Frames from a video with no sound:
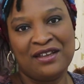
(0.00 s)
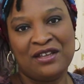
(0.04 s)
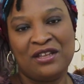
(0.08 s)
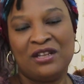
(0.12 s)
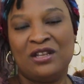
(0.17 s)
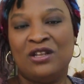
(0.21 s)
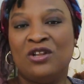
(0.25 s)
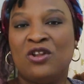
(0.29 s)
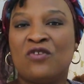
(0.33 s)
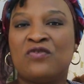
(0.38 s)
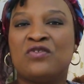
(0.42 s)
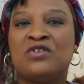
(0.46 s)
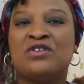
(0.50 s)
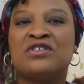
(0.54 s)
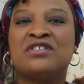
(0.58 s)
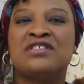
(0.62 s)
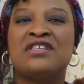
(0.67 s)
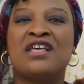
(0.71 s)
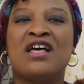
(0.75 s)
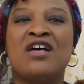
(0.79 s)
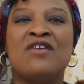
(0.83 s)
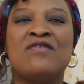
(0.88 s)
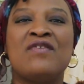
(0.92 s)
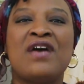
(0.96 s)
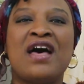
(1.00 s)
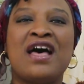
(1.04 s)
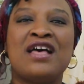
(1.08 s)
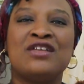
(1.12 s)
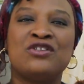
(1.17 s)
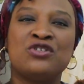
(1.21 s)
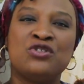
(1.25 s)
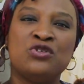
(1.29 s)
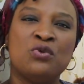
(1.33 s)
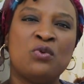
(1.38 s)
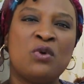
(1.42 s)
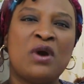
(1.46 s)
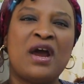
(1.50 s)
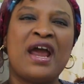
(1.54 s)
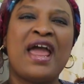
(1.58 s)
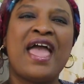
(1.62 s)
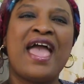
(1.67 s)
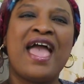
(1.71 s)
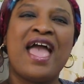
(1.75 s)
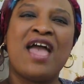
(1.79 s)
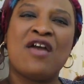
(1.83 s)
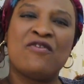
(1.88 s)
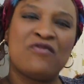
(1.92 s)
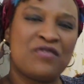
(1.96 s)
Love yourself as you are,
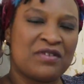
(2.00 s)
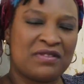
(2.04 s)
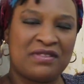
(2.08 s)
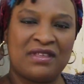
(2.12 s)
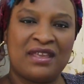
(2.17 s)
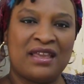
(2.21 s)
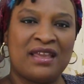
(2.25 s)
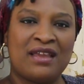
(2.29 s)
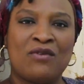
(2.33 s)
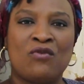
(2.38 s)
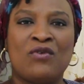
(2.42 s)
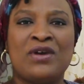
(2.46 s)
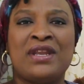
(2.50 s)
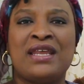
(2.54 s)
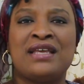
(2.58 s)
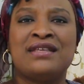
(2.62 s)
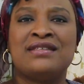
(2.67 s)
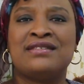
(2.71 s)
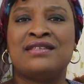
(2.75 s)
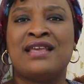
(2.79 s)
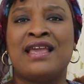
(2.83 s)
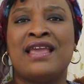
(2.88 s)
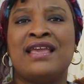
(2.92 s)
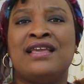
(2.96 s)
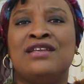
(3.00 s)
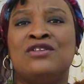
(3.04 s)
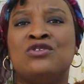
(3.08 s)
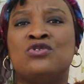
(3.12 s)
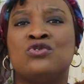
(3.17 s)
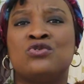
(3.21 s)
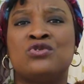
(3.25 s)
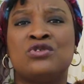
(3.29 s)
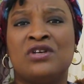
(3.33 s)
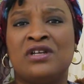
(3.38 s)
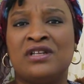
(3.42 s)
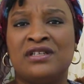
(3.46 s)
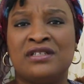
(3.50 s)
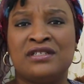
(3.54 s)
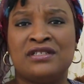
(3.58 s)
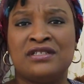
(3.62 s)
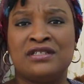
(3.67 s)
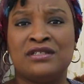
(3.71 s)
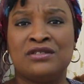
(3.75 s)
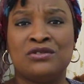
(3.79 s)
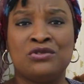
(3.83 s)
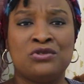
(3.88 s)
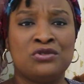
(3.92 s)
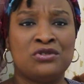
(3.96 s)
everything. When I say in
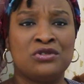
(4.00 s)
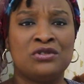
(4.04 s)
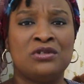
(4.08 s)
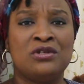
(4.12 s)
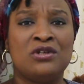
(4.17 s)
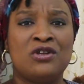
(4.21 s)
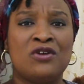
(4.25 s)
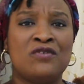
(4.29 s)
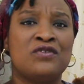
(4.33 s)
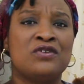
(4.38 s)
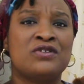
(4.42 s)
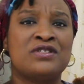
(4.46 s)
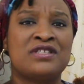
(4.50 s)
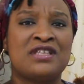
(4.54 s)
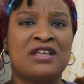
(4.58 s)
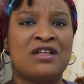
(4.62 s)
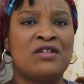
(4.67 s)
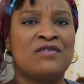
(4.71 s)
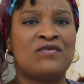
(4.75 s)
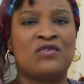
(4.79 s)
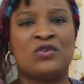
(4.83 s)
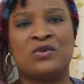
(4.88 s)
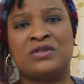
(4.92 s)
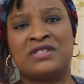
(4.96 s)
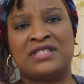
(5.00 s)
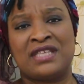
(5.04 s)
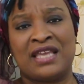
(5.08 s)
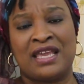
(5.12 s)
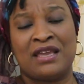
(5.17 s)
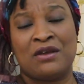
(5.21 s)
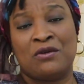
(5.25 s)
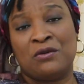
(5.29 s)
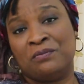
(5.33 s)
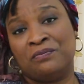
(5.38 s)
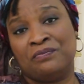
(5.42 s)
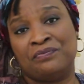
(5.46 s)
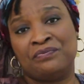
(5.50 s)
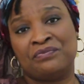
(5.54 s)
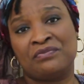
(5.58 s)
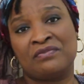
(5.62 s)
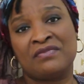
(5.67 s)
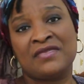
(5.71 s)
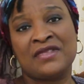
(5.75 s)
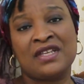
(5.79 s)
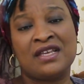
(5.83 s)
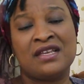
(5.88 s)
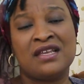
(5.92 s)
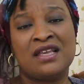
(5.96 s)
totality, you don't love yourself or say, oh,
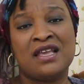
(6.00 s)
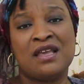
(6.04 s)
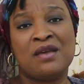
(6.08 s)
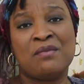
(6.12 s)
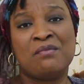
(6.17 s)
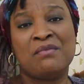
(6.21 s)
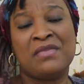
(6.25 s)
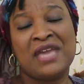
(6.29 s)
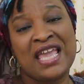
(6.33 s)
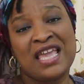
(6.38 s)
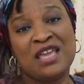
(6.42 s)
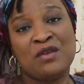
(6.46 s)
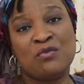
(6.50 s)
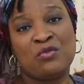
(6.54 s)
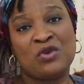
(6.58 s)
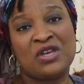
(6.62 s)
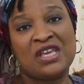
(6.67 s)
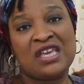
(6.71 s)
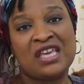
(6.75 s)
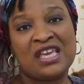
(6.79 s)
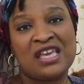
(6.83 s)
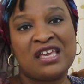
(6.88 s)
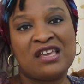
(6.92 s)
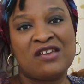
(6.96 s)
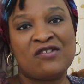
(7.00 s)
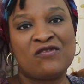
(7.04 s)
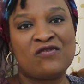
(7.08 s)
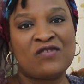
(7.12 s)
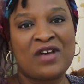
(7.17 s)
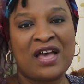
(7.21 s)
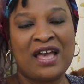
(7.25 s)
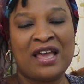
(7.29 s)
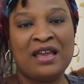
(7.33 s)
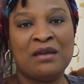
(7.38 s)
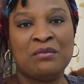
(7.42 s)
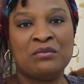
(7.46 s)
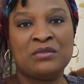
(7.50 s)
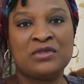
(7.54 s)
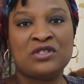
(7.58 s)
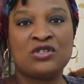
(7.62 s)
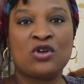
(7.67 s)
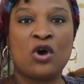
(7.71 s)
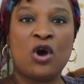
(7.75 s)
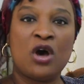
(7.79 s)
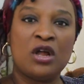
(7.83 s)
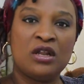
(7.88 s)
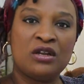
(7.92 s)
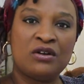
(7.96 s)
maybe if I am
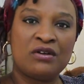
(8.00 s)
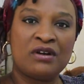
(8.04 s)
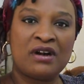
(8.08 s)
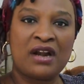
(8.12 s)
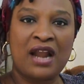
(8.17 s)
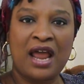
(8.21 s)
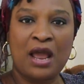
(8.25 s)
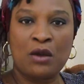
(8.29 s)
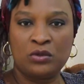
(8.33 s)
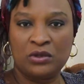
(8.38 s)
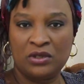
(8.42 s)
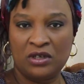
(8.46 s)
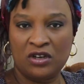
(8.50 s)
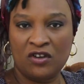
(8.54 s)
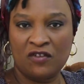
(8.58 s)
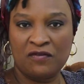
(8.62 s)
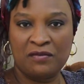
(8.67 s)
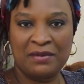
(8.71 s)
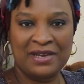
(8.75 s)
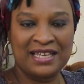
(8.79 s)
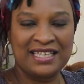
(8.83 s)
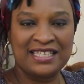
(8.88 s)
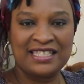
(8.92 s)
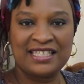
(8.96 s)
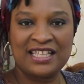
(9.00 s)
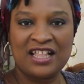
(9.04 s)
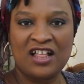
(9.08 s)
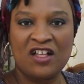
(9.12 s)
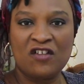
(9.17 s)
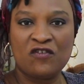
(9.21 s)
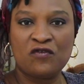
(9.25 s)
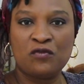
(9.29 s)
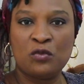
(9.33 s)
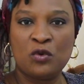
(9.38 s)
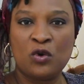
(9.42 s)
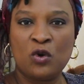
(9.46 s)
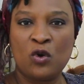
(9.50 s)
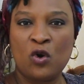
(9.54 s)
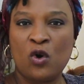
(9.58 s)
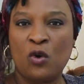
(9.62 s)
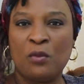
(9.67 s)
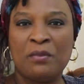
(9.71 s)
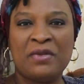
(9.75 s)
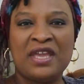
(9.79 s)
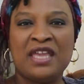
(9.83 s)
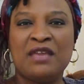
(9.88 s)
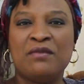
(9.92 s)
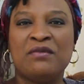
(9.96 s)
taller, I would love myself more. Or
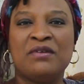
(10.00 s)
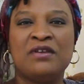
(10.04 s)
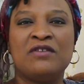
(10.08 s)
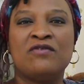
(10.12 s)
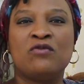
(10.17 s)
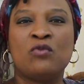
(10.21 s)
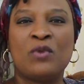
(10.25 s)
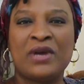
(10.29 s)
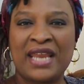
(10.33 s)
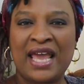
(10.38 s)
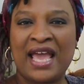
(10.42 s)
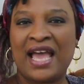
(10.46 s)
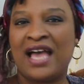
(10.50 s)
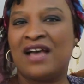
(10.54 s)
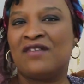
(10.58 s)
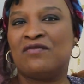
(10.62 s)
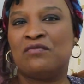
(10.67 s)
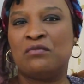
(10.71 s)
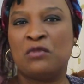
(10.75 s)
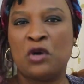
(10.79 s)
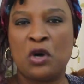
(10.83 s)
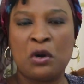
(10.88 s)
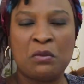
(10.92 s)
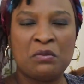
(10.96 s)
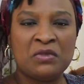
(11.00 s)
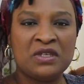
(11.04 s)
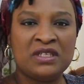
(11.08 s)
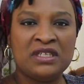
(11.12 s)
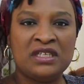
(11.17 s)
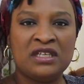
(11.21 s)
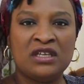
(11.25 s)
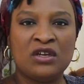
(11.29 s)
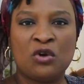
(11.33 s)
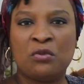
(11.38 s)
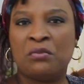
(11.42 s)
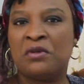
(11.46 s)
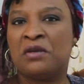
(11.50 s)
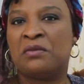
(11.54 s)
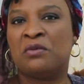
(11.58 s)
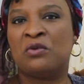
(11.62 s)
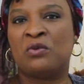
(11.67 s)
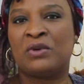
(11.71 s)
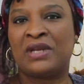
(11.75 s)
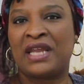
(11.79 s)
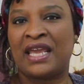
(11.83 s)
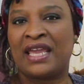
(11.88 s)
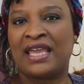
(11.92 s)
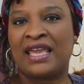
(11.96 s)
maybe when I have more money, or maybe
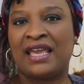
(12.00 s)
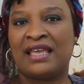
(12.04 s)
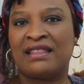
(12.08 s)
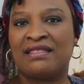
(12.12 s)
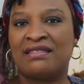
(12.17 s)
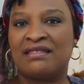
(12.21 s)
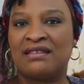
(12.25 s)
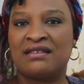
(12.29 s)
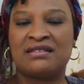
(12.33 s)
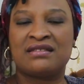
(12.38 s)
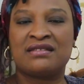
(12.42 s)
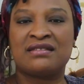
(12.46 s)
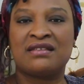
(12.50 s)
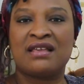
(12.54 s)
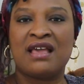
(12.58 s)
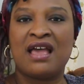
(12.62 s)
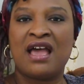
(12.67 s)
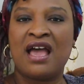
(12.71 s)
when I get this